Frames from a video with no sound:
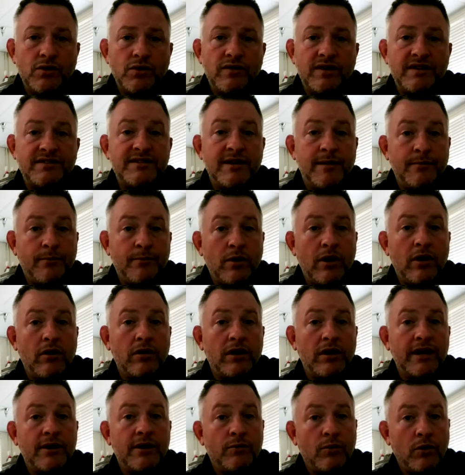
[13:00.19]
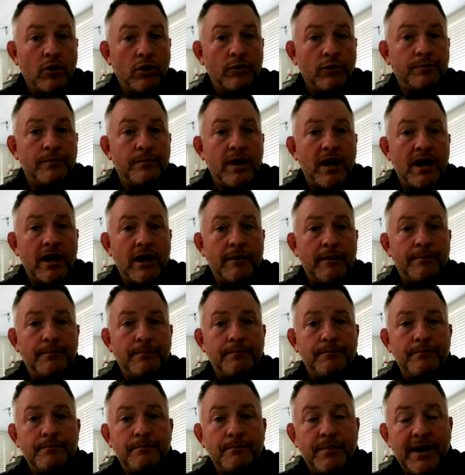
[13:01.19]
the temporarily enrolled
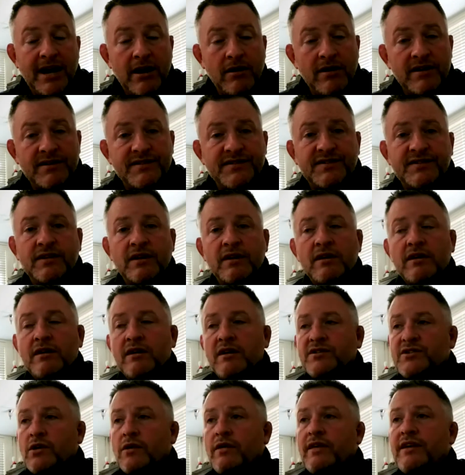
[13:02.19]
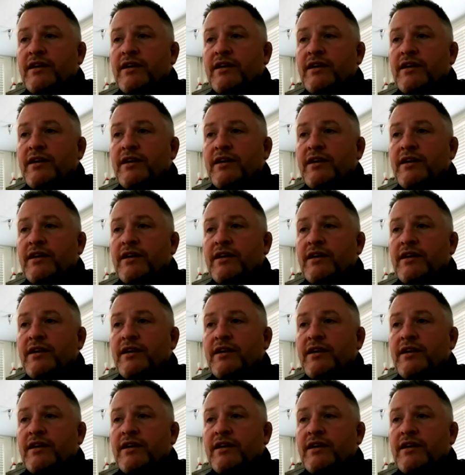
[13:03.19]
parents so they